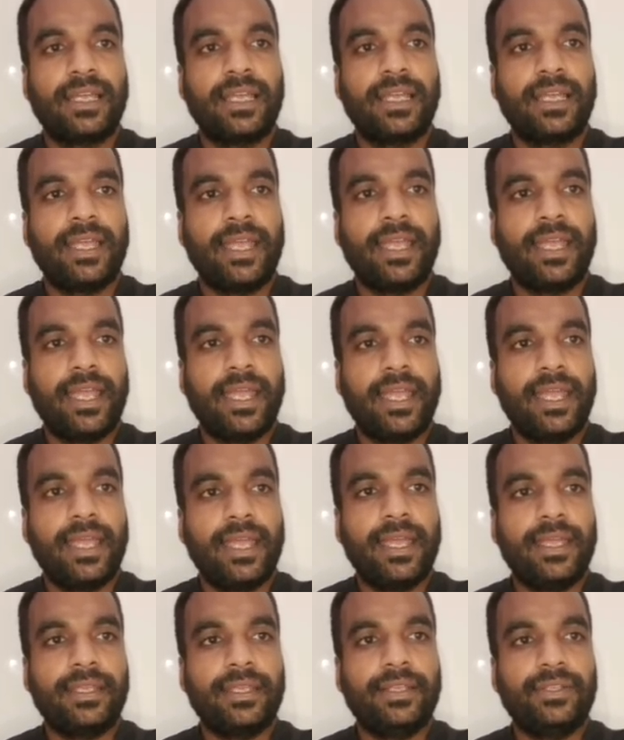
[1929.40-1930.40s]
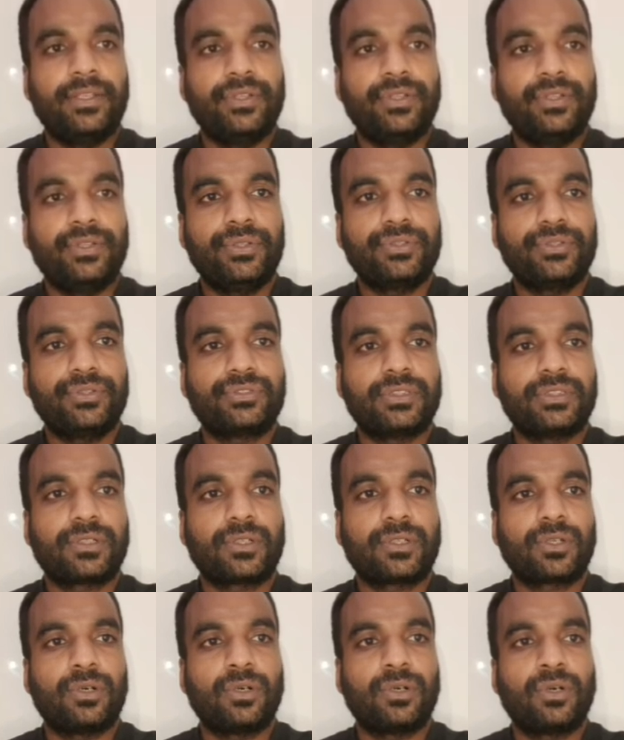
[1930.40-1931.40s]
A into
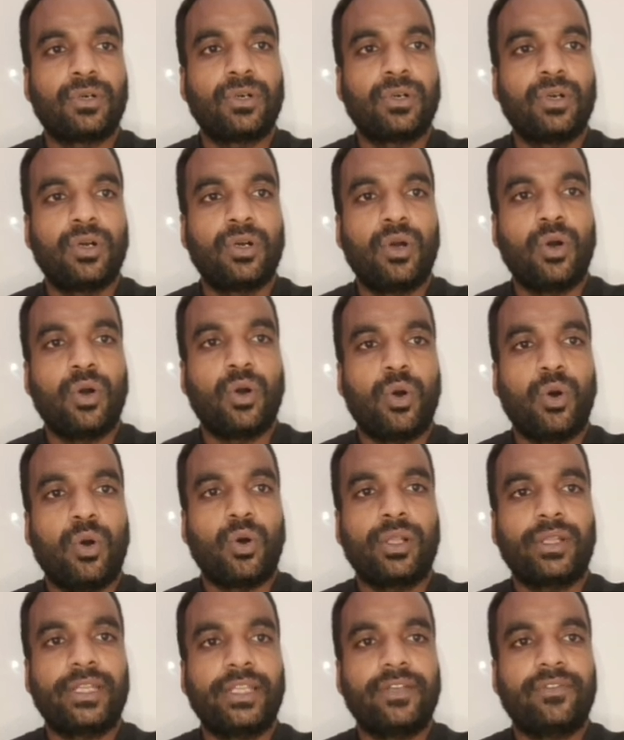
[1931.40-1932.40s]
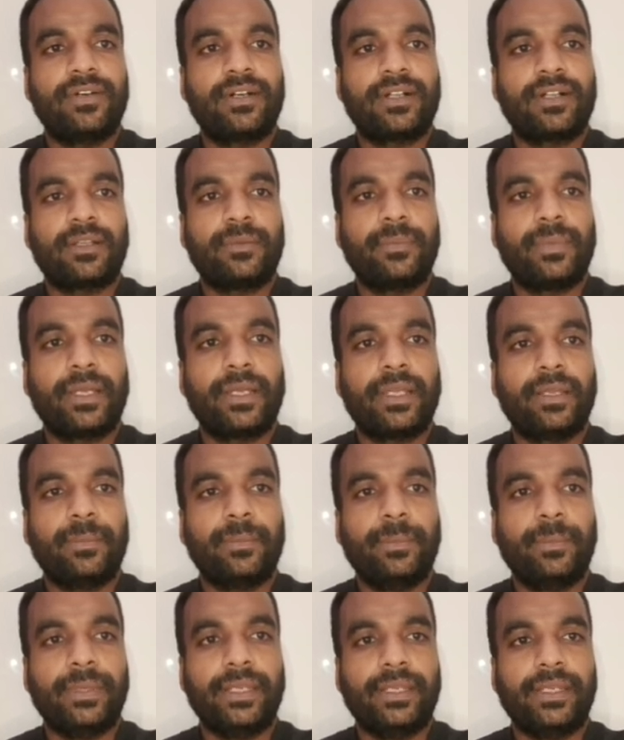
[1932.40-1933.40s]
0 all divided by
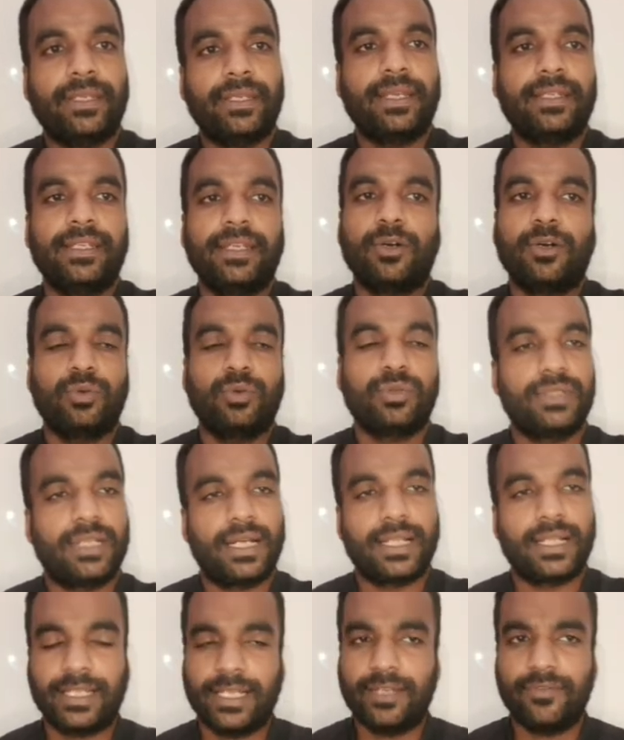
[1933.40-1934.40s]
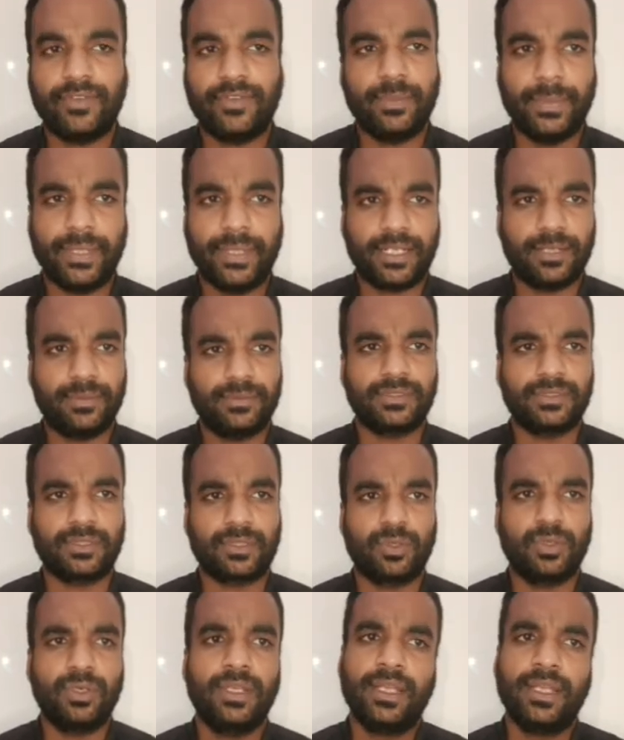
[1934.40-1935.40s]
B. Anyhow, that term will become
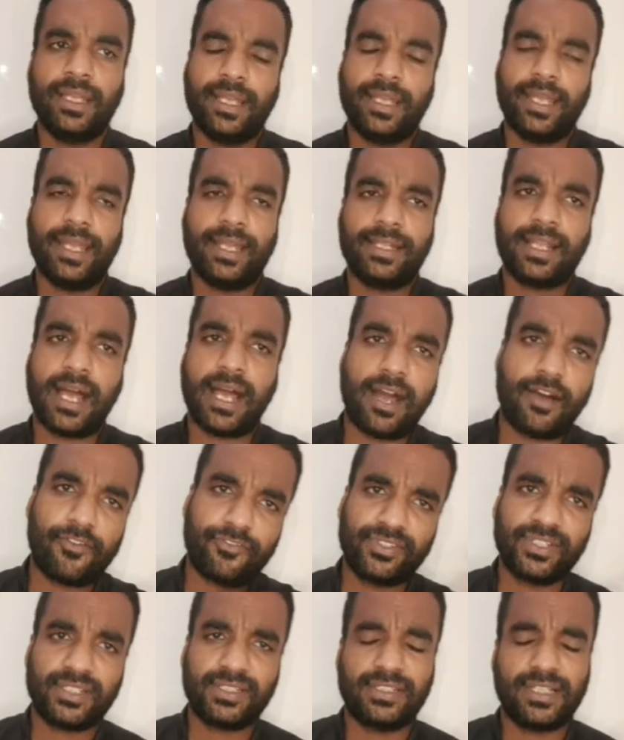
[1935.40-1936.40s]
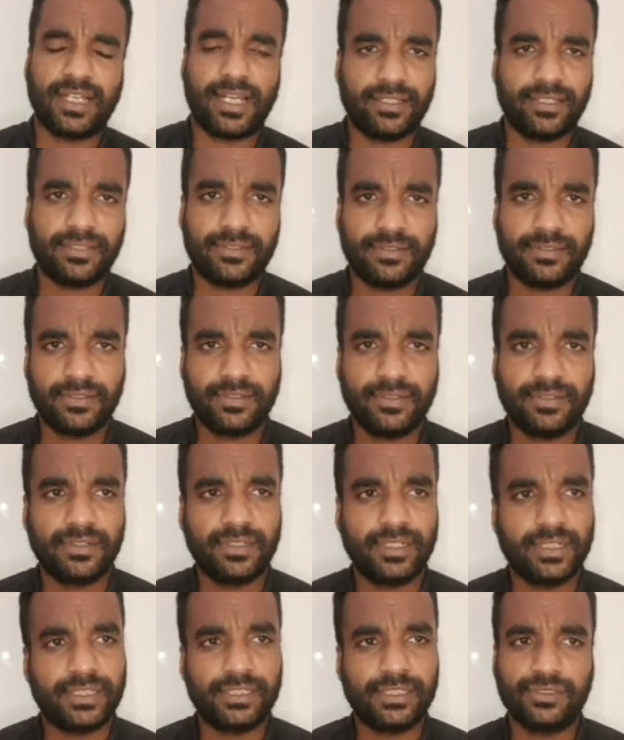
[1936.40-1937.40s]
0. And after that,
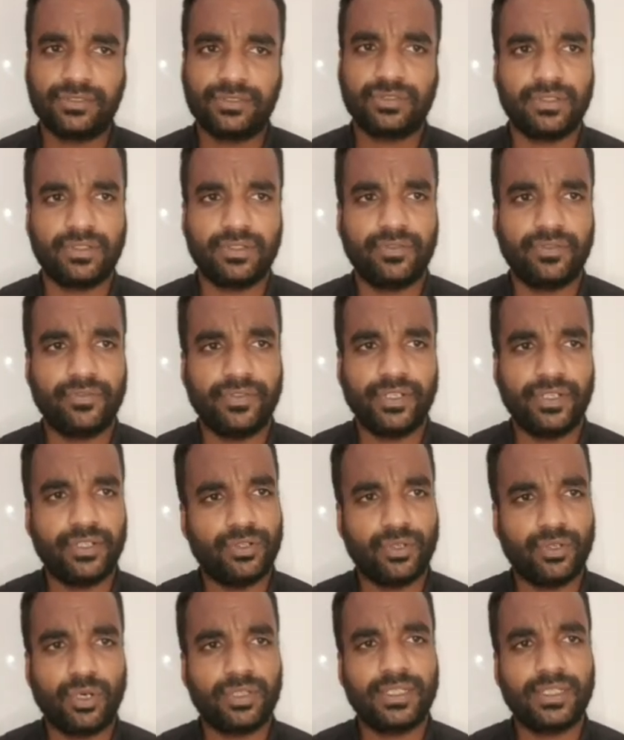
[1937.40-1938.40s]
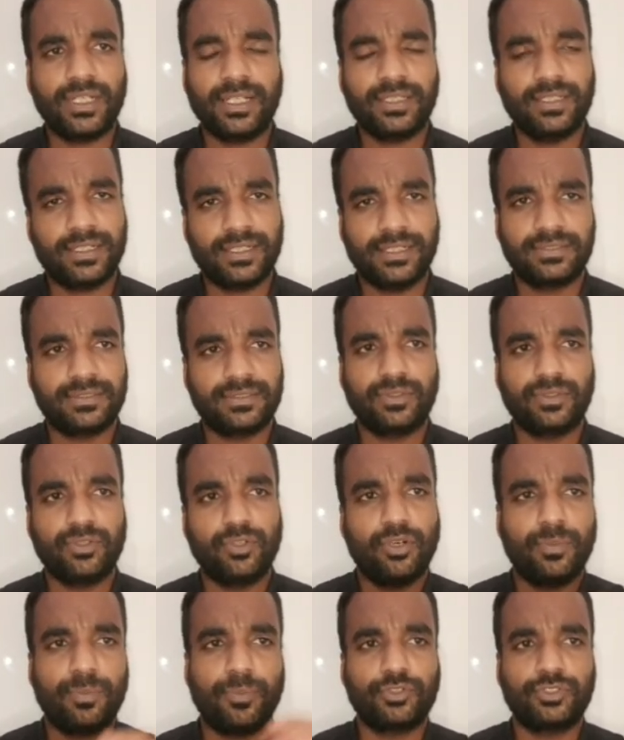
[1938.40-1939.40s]
we know that there is
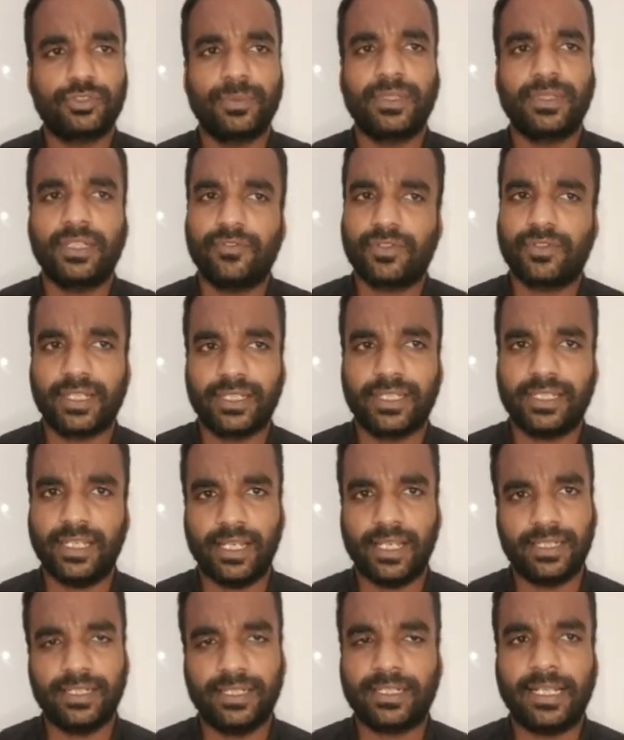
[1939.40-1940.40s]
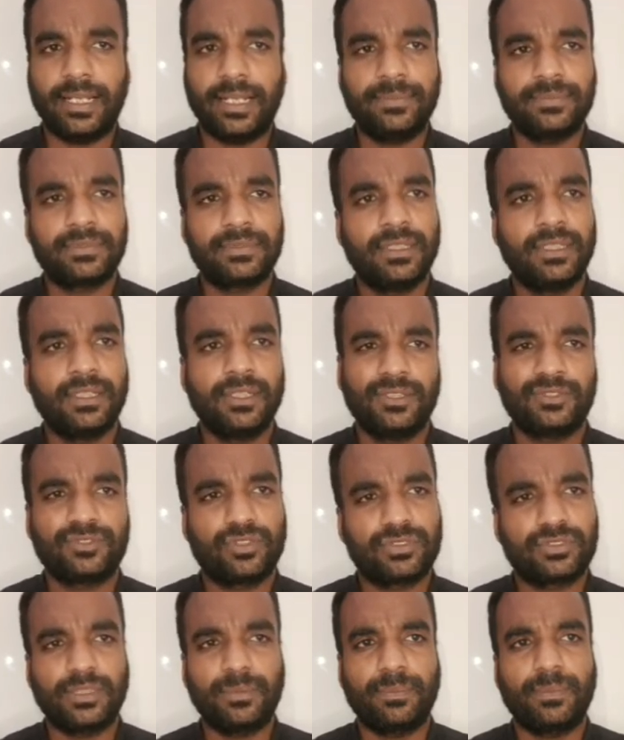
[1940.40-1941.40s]
no possibility for getting any terms.
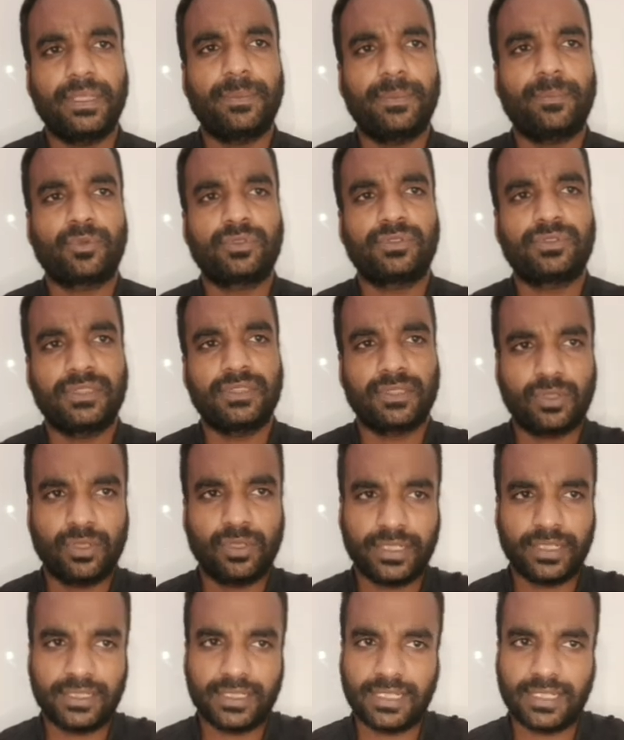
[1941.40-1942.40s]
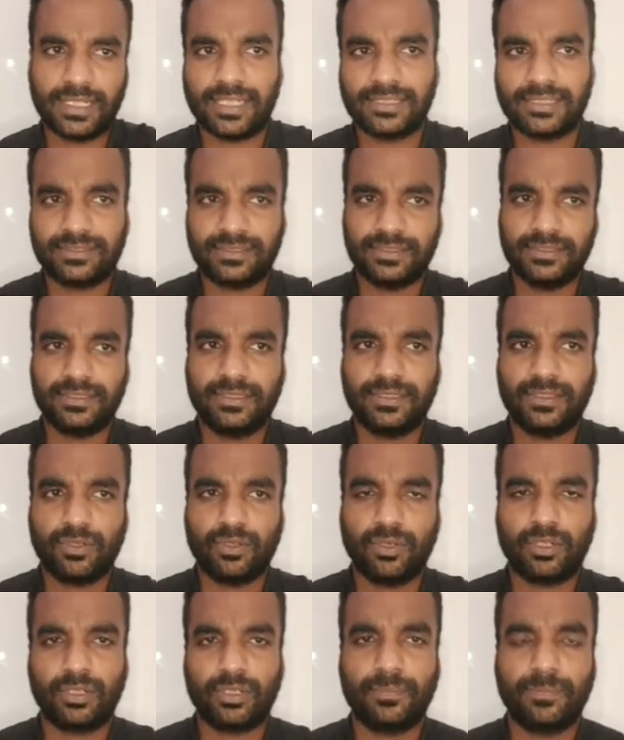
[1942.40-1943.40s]
So simply put 0 in the last
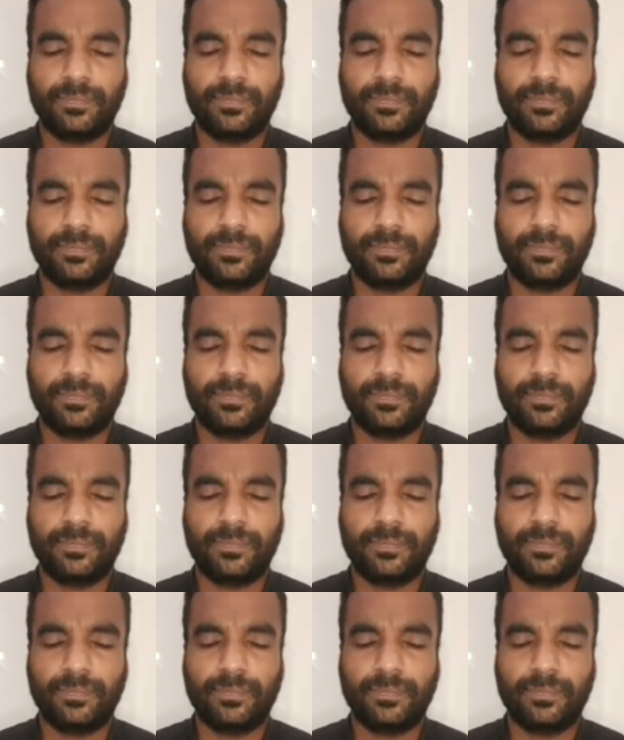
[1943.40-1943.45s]
column.